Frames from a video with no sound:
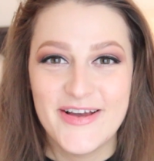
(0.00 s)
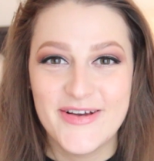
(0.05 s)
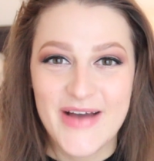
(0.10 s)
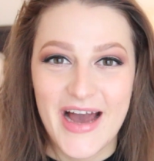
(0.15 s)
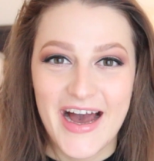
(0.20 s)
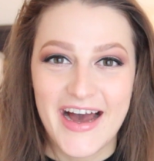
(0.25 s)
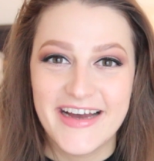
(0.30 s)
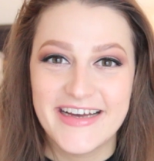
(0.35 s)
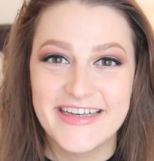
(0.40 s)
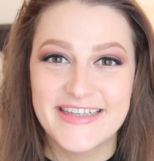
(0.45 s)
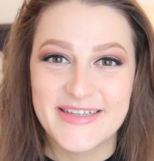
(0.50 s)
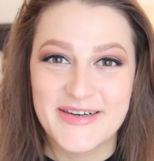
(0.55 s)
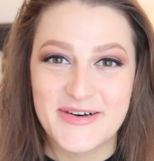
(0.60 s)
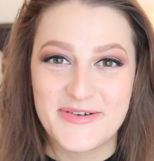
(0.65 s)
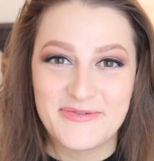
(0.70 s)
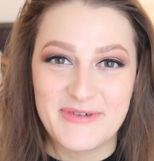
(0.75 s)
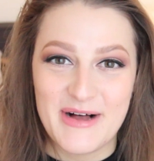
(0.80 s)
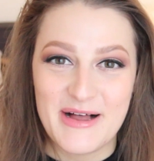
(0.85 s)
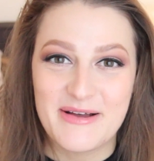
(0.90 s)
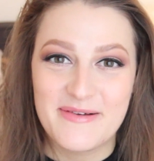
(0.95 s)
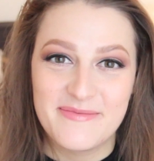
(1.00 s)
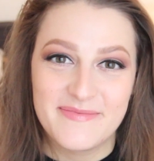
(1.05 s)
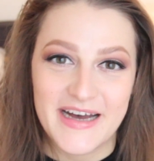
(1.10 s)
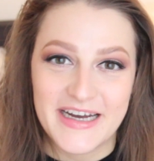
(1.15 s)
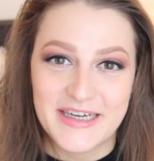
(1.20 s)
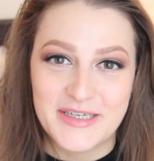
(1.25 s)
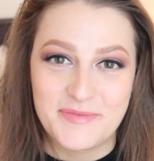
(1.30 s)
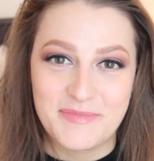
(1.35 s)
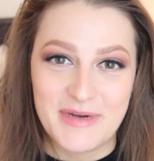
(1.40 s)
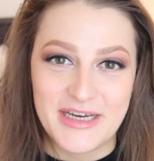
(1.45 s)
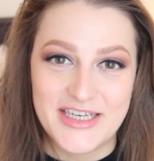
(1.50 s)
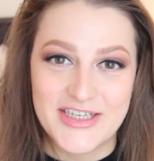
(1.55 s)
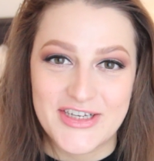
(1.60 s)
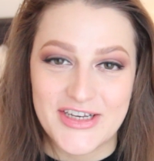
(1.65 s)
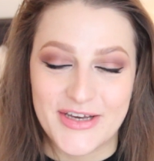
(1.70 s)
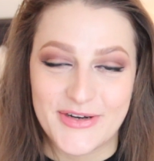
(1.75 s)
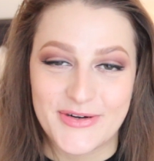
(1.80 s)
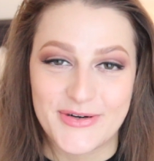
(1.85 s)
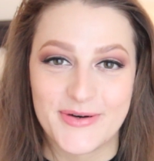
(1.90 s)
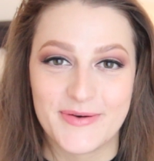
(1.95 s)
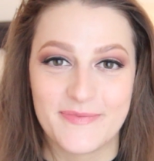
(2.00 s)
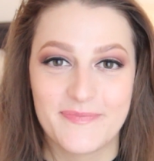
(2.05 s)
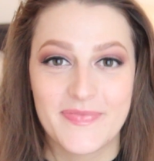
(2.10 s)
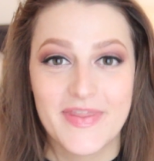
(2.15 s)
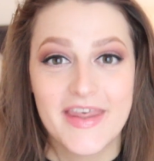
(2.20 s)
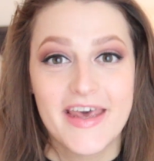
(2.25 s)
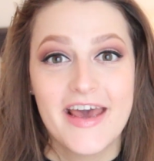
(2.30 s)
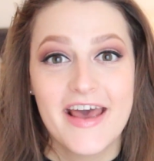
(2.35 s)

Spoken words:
guys, welcome back to my channel.